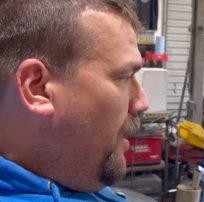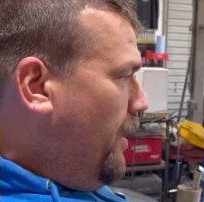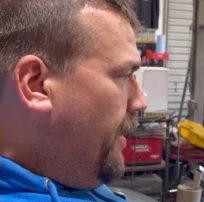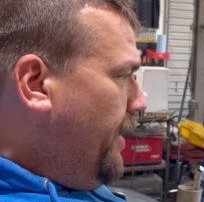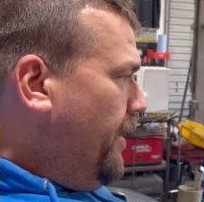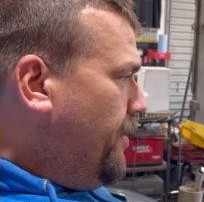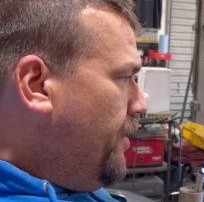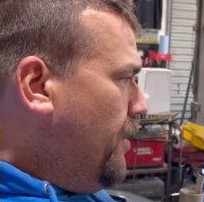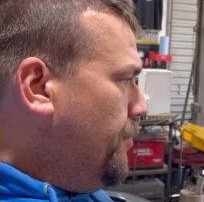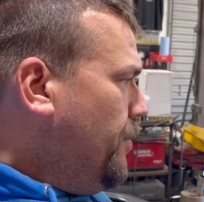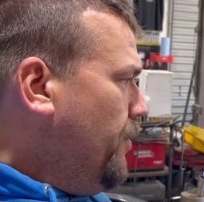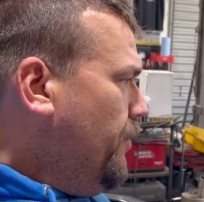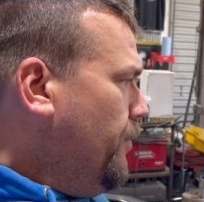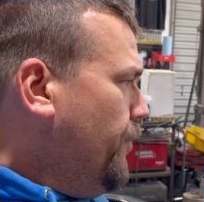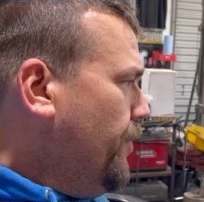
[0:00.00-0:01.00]
He ended up
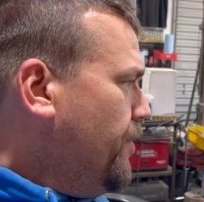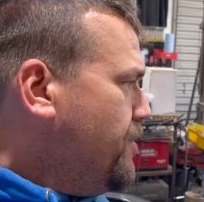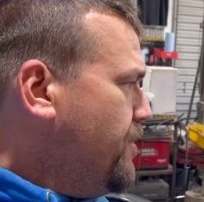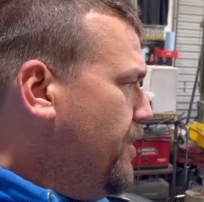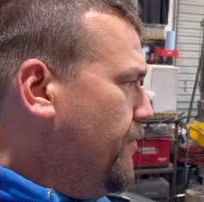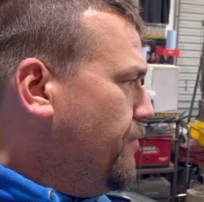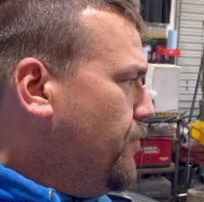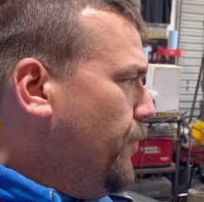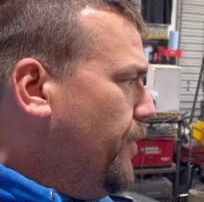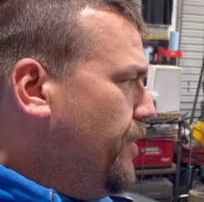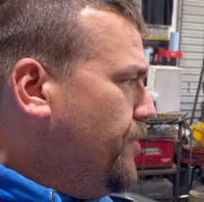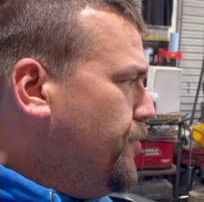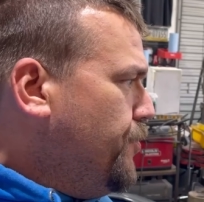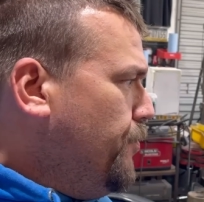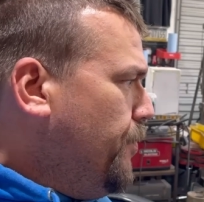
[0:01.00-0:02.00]
going with a set of
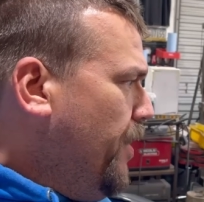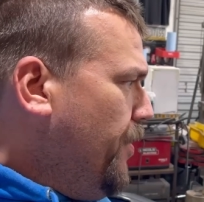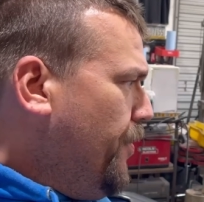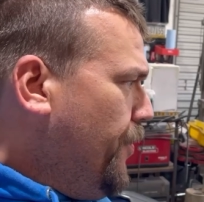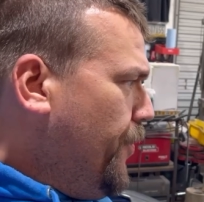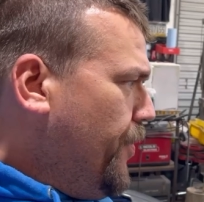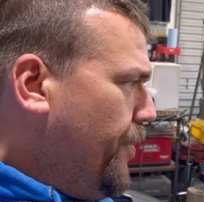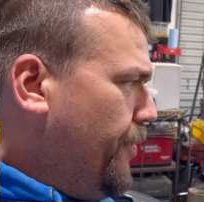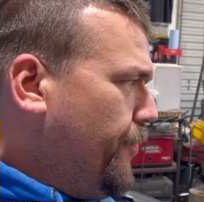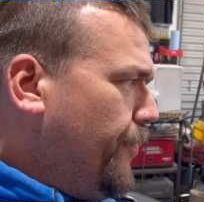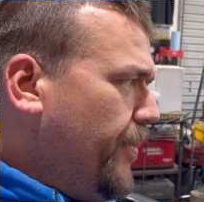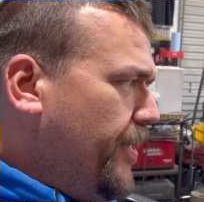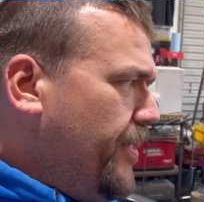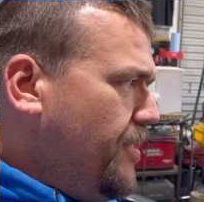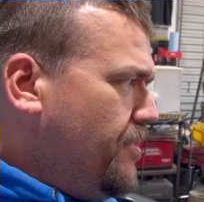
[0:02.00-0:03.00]
22 by
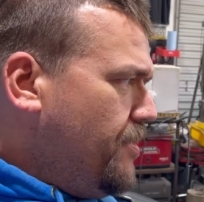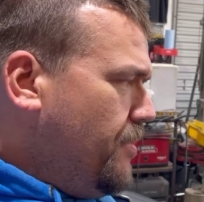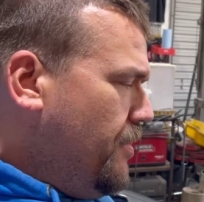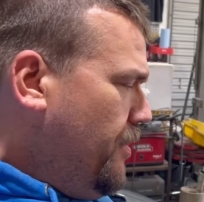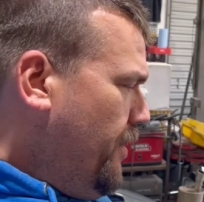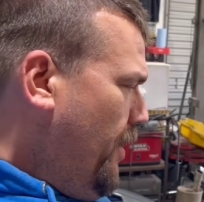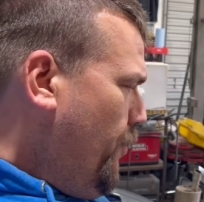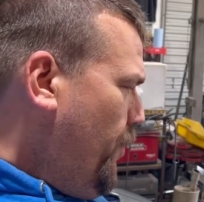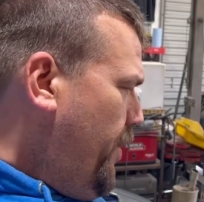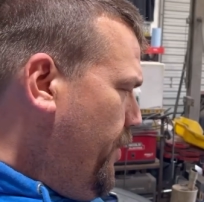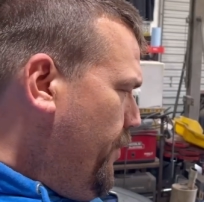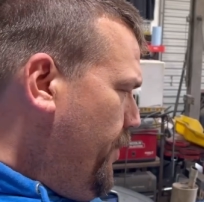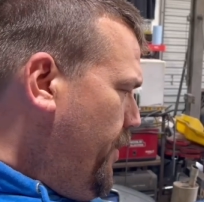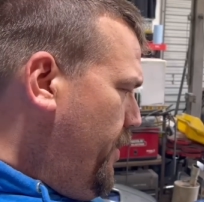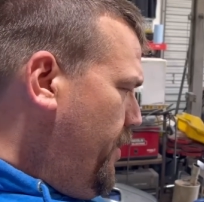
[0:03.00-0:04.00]
33s. How wide
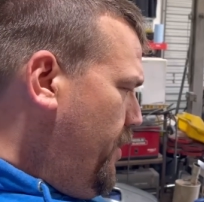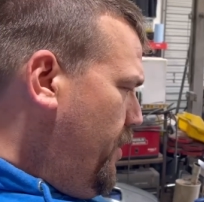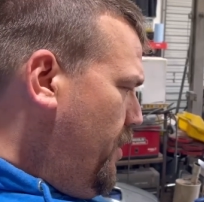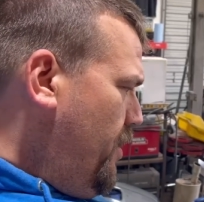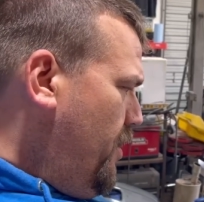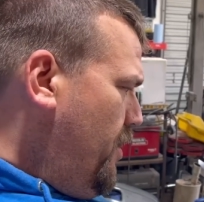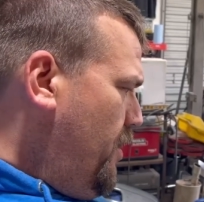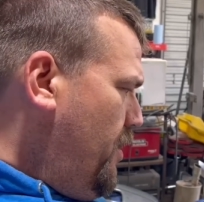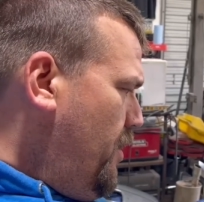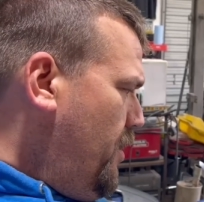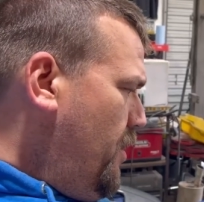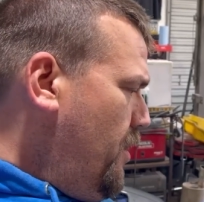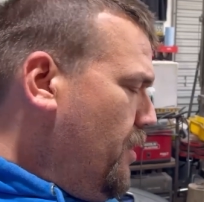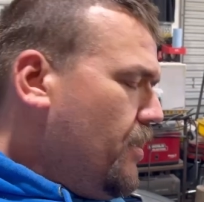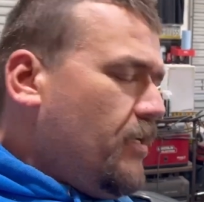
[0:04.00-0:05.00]
are they?
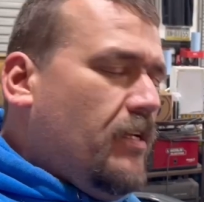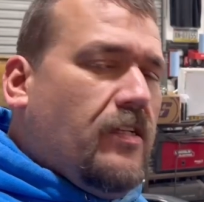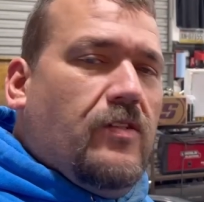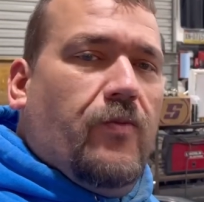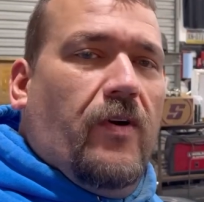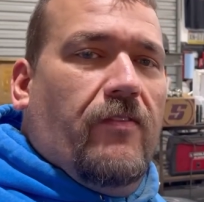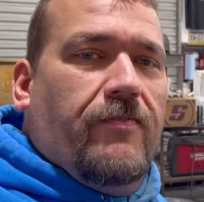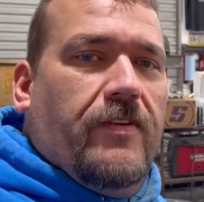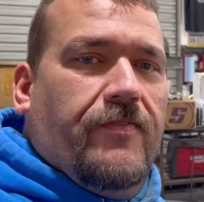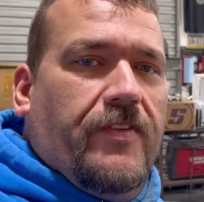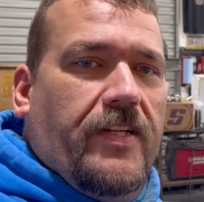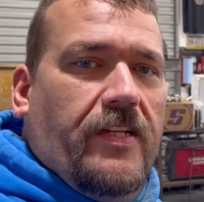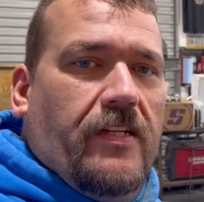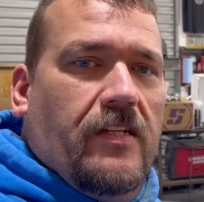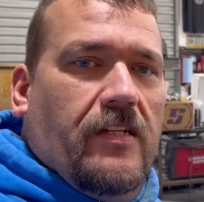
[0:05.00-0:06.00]
1250.